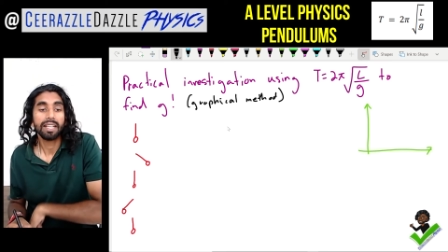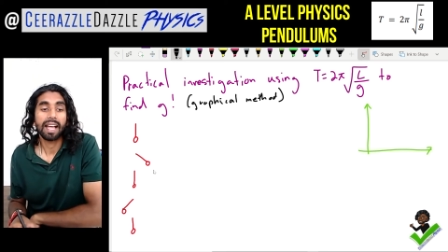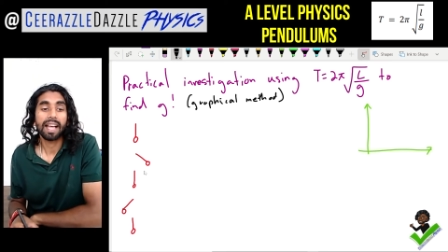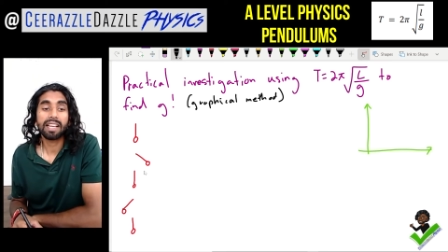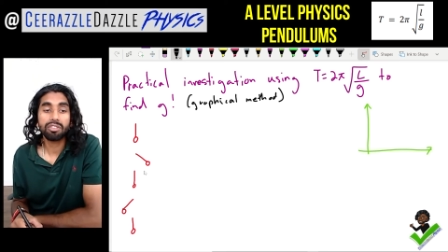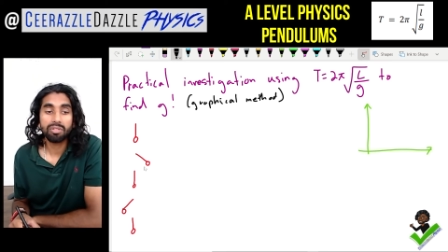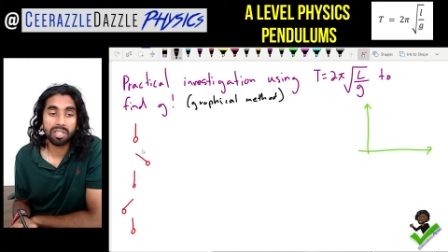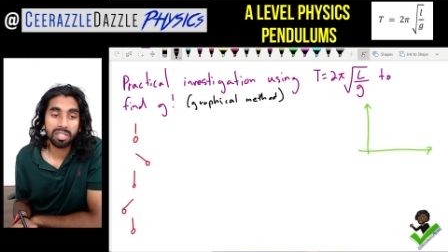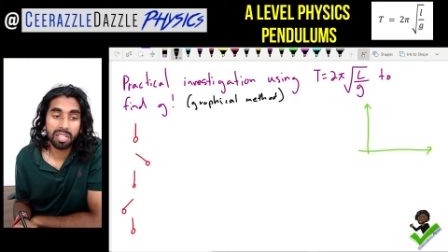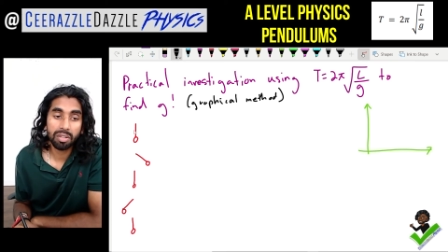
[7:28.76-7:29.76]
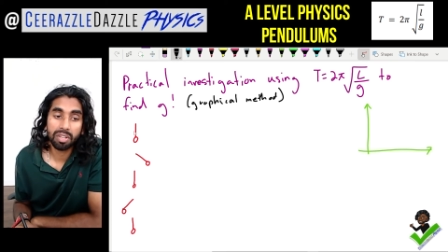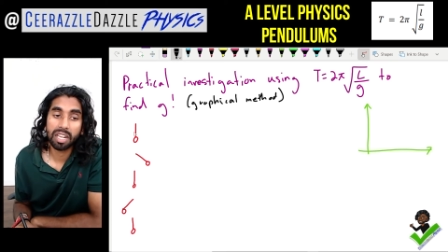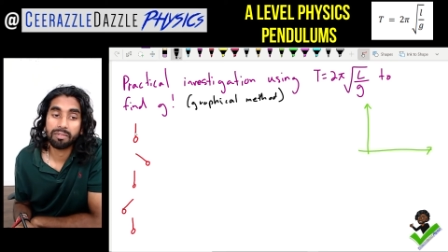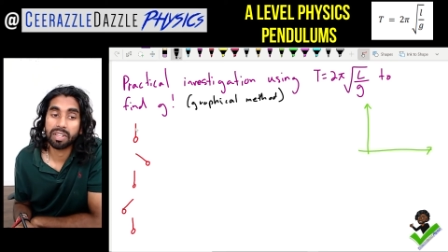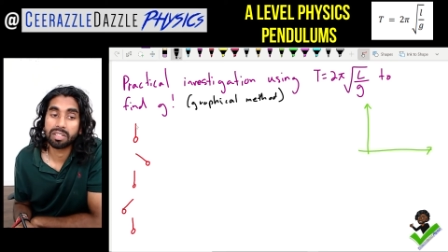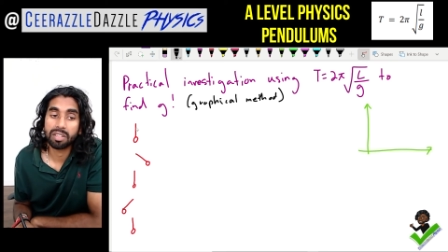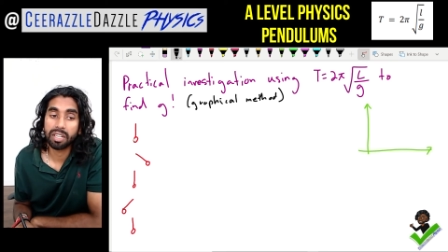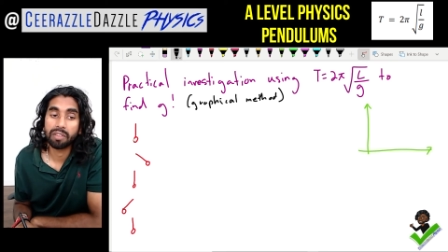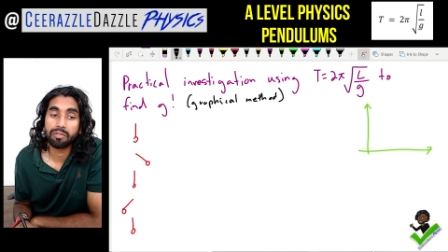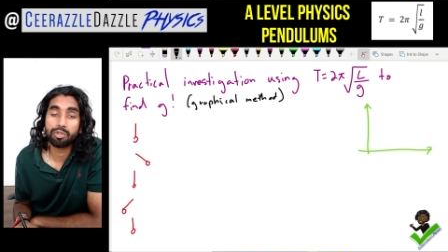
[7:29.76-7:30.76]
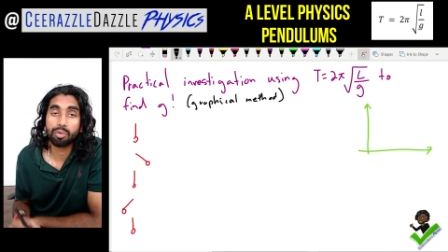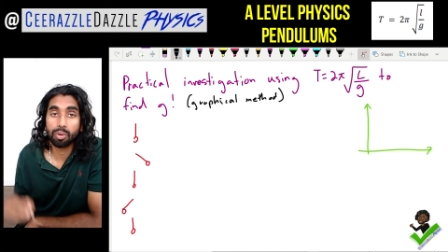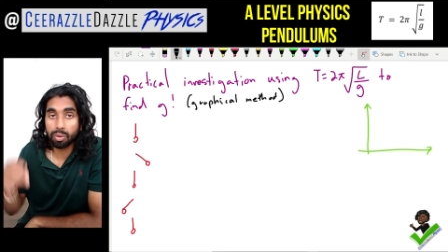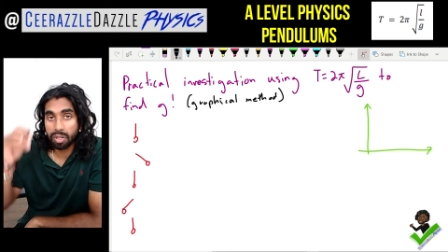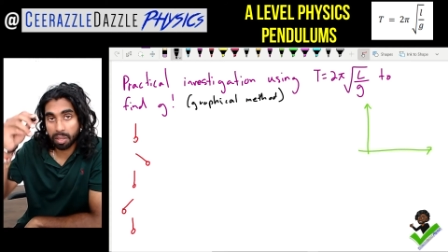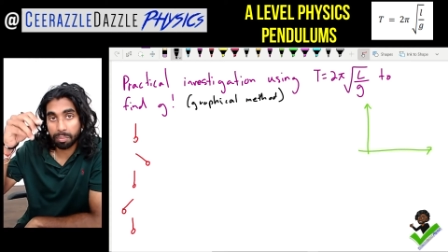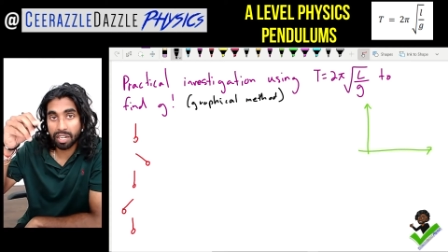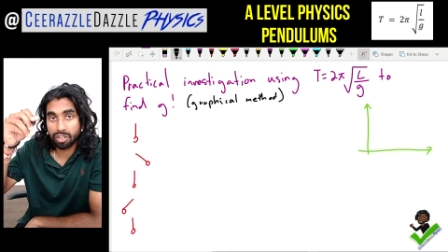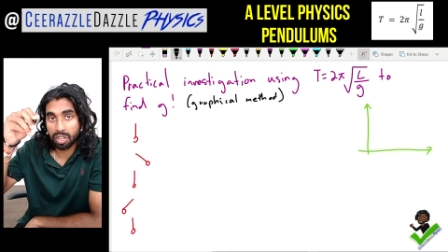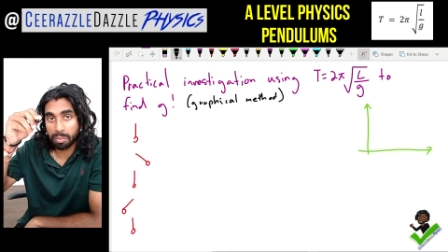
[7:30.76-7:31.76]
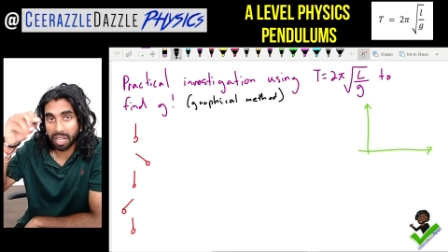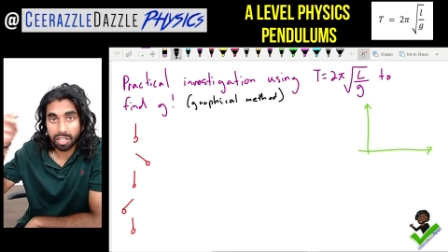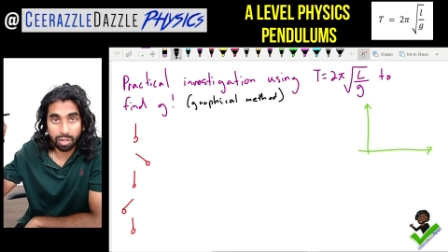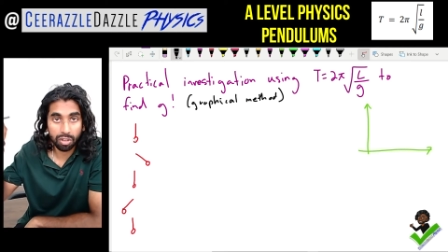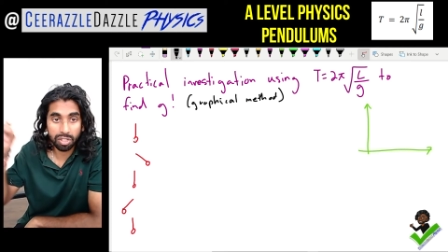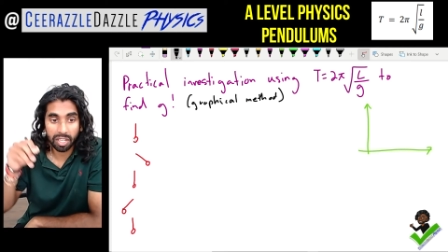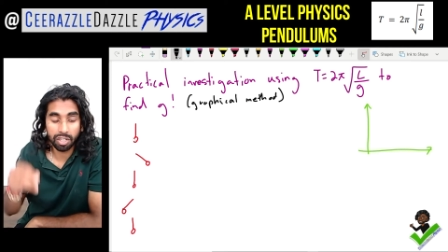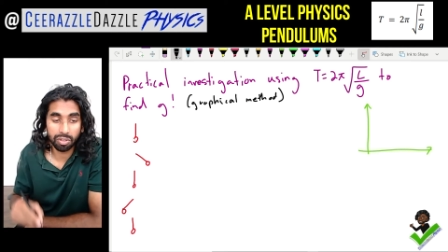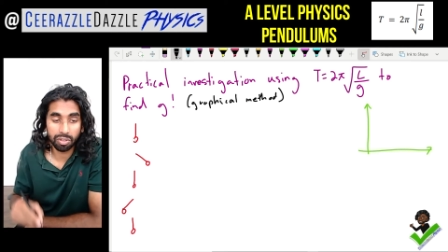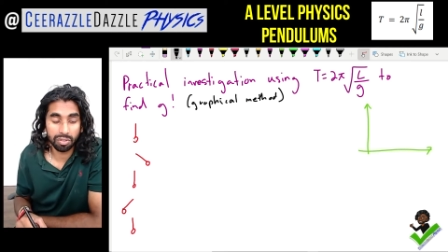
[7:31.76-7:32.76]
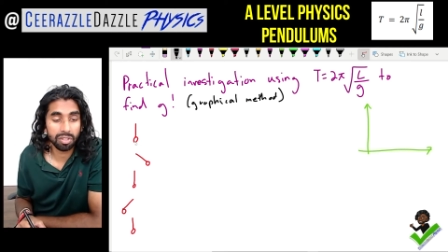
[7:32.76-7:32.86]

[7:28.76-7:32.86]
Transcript: As you can see on the left-hand side, I've drawn the pendulum in its oscillation.